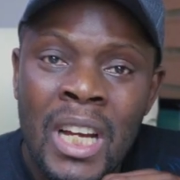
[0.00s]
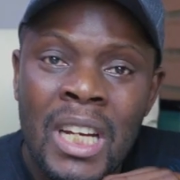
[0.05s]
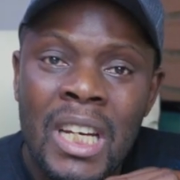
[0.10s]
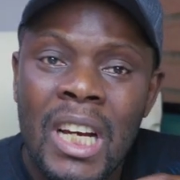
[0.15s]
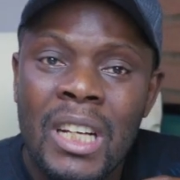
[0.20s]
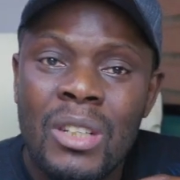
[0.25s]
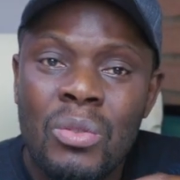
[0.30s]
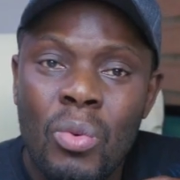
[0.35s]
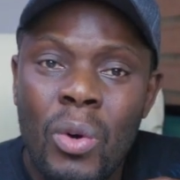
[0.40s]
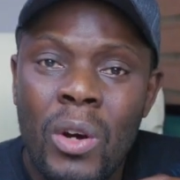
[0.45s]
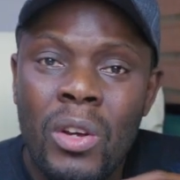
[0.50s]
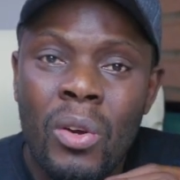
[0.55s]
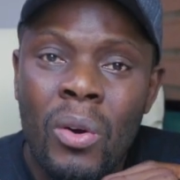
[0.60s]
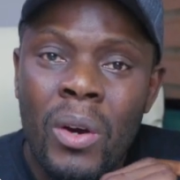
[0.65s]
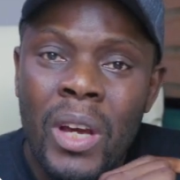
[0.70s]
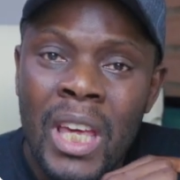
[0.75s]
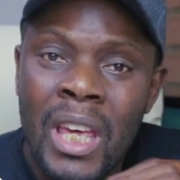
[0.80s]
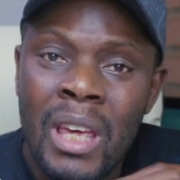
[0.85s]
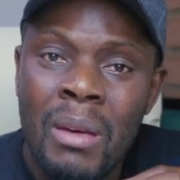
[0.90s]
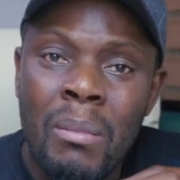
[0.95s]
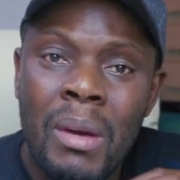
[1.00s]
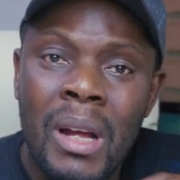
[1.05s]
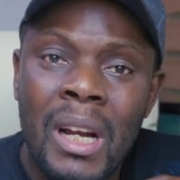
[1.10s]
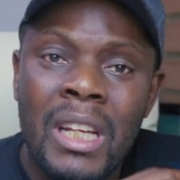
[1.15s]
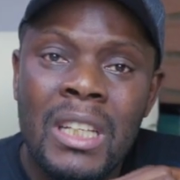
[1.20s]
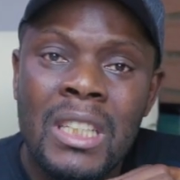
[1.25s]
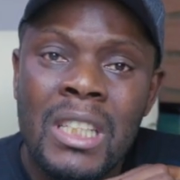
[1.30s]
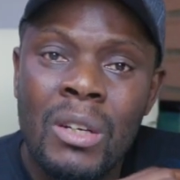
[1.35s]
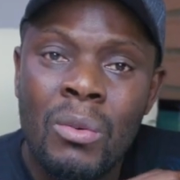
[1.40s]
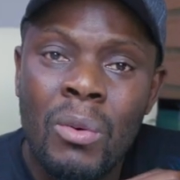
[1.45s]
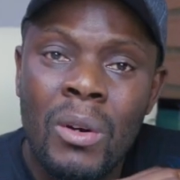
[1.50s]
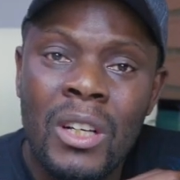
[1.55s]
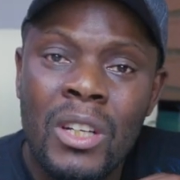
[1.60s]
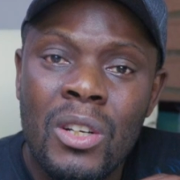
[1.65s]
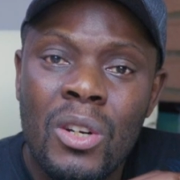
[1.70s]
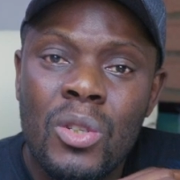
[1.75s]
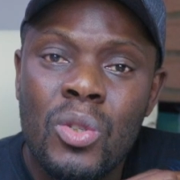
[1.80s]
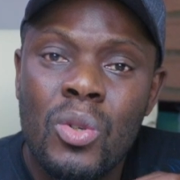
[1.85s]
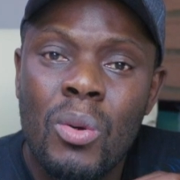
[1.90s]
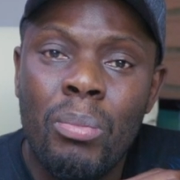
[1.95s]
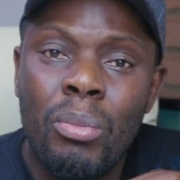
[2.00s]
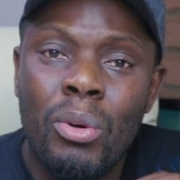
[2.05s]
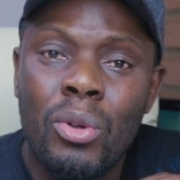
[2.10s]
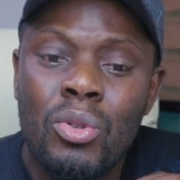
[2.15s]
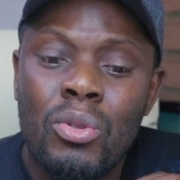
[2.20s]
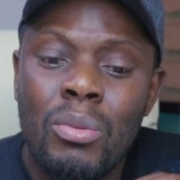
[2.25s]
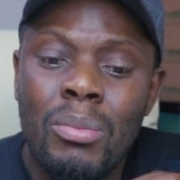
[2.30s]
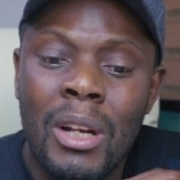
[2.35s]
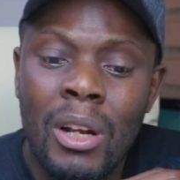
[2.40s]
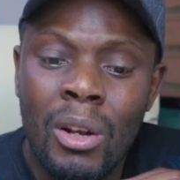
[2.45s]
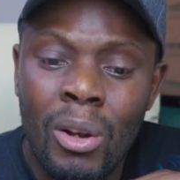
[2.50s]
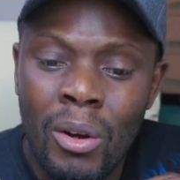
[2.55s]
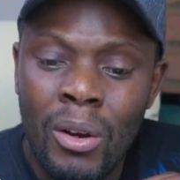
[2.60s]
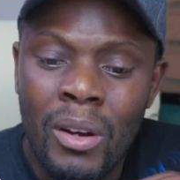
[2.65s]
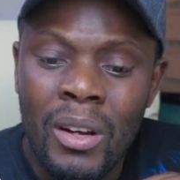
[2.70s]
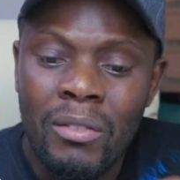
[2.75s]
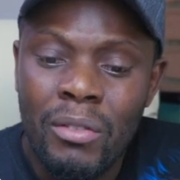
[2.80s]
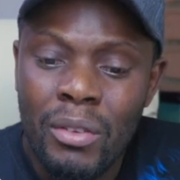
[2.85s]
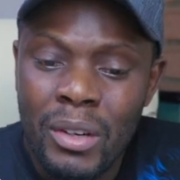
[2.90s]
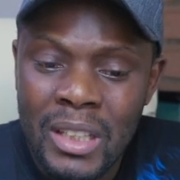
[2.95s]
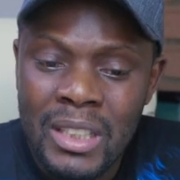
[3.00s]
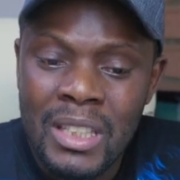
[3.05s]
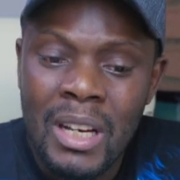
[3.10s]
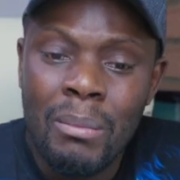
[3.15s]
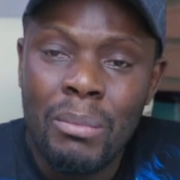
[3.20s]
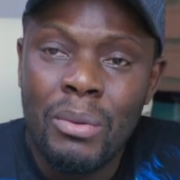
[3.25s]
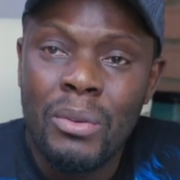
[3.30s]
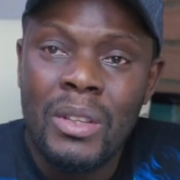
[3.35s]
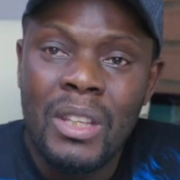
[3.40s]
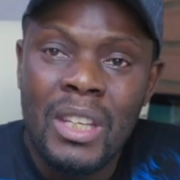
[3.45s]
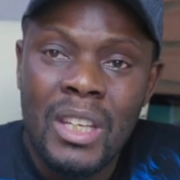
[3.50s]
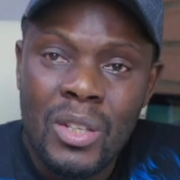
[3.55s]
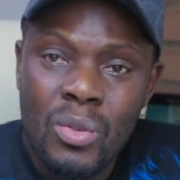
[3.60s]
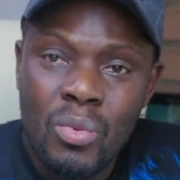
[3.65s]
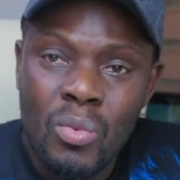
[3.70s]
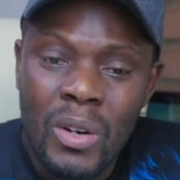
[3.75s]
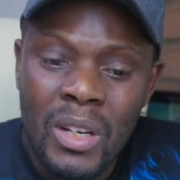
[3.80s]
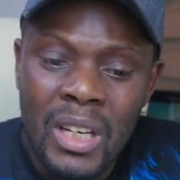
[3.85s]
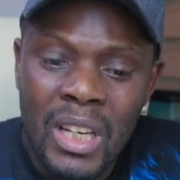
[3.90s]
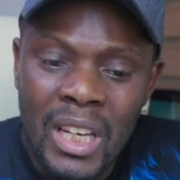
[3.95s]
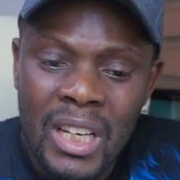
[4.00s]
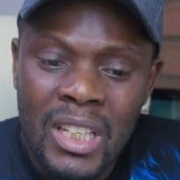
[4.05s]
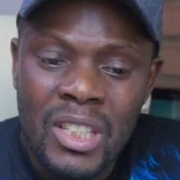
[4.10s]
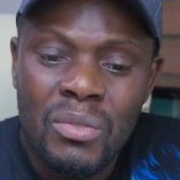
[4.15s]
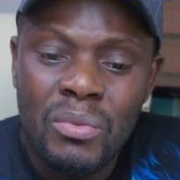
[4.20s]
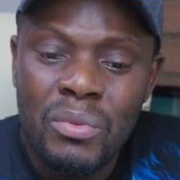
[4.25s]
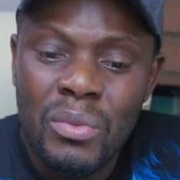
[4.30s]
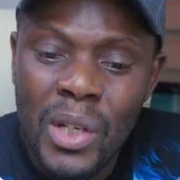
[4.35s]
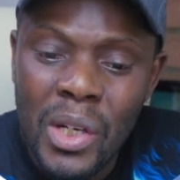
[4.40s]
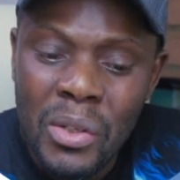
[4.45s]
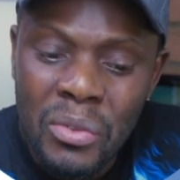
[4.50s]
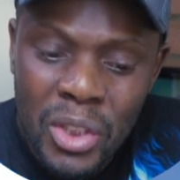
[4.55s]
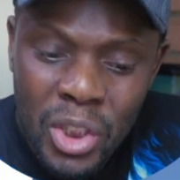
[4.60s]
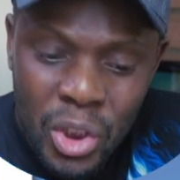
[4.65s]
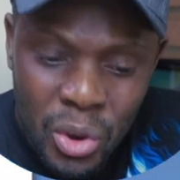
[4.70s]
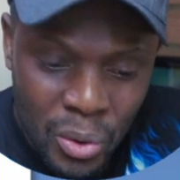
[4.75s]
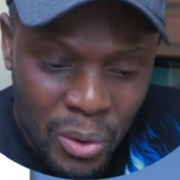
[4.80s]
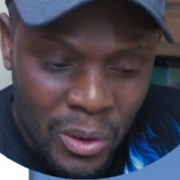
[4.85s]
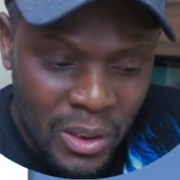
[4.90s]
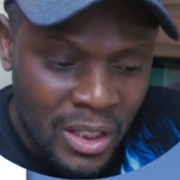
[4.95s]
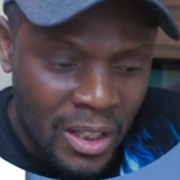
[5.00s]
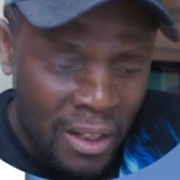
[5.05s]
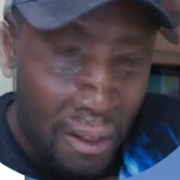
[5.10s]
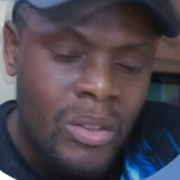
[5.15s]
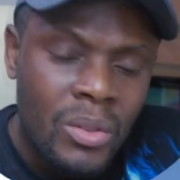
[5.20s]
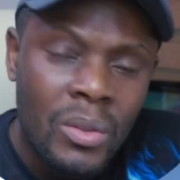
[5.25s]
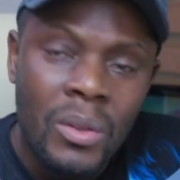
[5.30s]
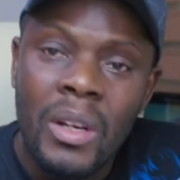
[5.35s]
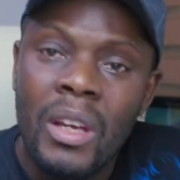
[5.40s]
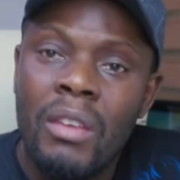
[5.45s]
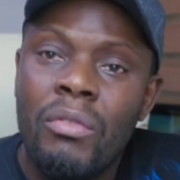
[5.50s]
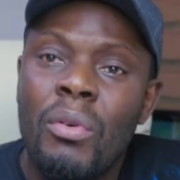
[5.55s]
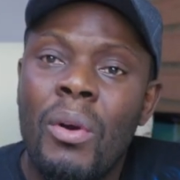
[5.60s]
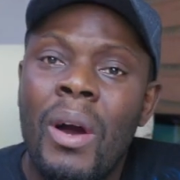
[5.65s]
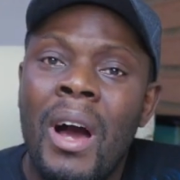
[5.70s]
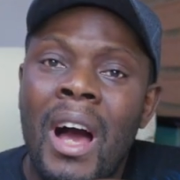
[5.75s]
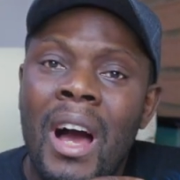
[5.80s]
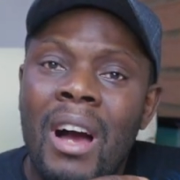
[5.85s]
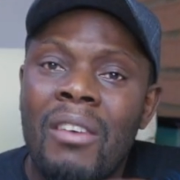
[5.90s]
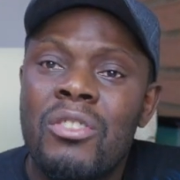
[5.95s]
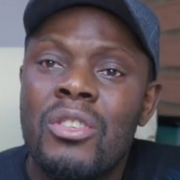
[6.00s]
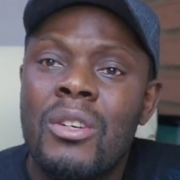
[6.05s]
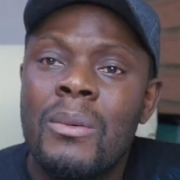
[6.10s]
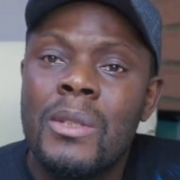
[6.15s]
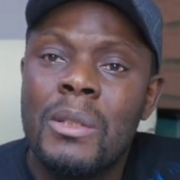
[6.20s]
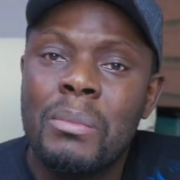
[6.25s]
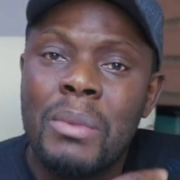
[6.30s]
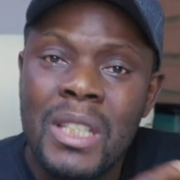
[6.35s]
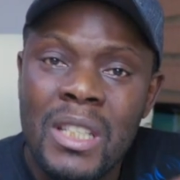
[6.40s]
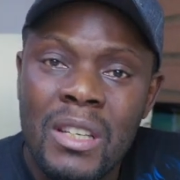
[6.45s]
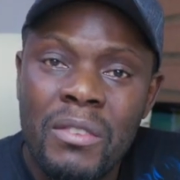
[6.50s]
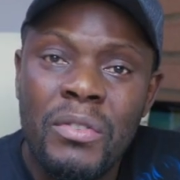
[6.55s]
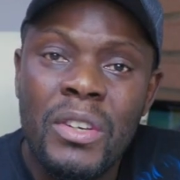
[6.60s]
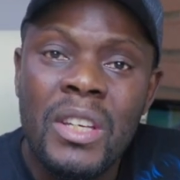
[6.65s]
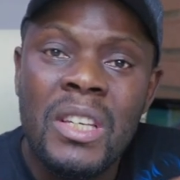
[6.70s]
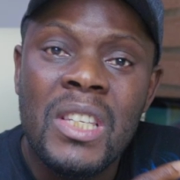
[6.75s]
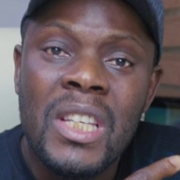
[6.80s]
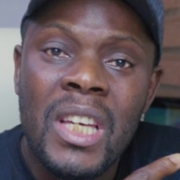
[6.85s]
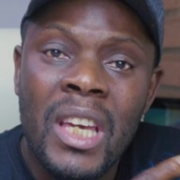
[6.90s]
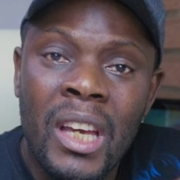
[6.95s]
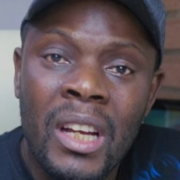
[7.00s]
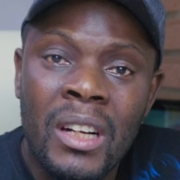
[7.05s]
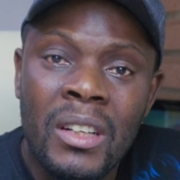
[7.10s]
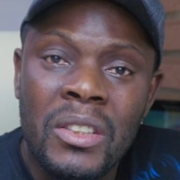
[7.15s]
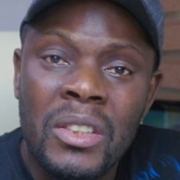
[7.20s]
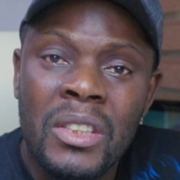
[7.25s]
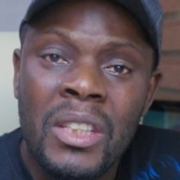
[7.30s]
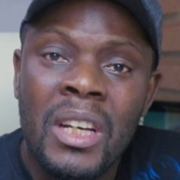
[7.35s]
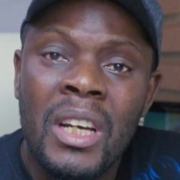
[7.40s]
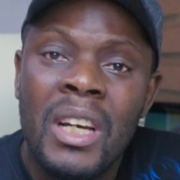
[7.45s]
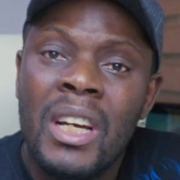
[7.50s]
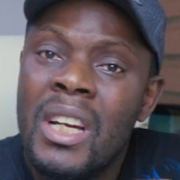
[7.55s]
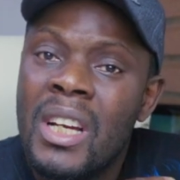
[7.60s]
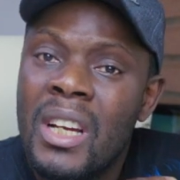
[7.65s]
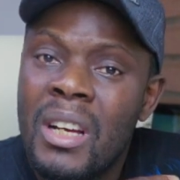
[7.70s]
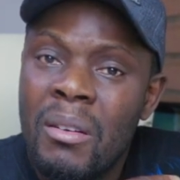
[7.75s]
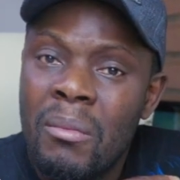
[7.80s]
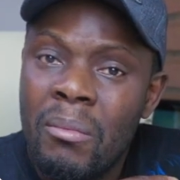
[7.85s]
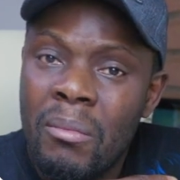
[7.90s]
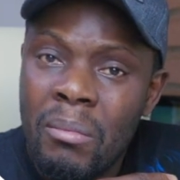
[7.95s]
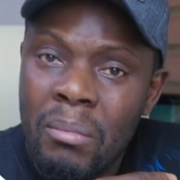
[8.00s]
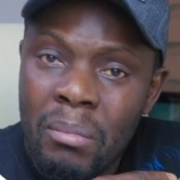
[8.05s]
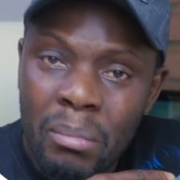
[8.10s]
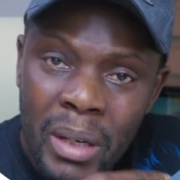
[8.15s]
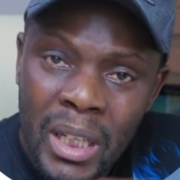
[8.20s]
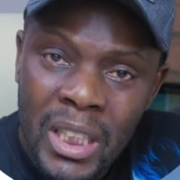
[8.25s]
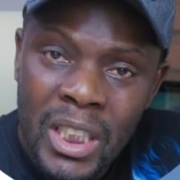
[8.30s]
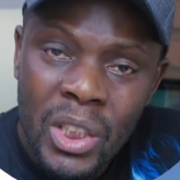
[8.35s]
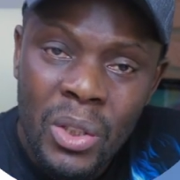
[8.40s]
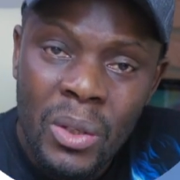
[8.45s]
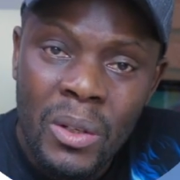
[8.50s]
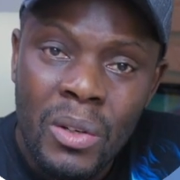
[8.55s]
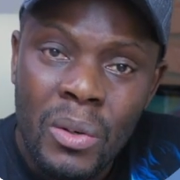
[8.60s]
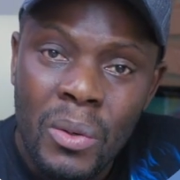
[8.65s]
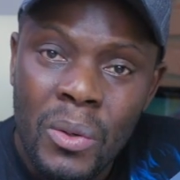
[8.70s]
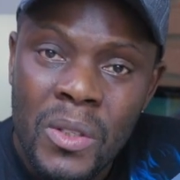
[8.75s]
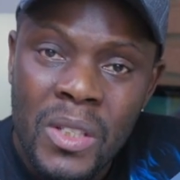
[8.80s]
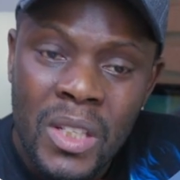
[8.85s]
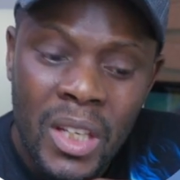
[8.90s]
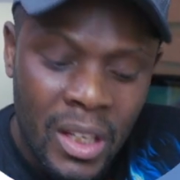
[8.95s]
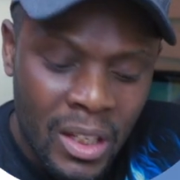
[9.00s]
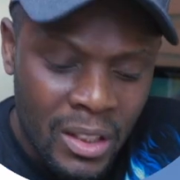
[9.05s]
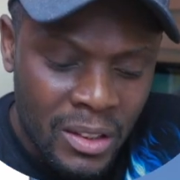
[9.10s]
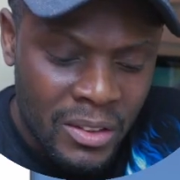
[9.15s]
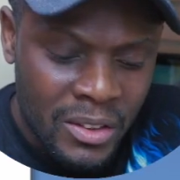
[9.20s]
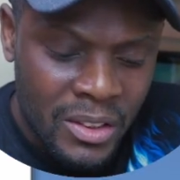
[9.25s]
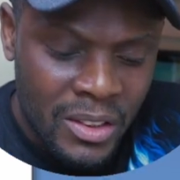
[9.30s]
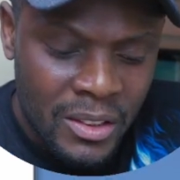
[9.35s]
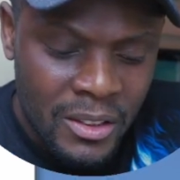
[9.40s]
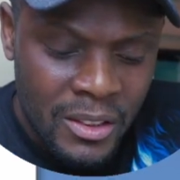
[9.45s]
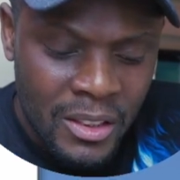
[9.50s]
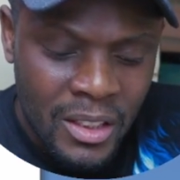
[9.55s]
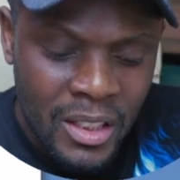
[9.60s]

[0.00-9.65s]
That's why your email is equally not supposed to be long. For example, this one here is very short. So if you have some specific skills, mention those skills.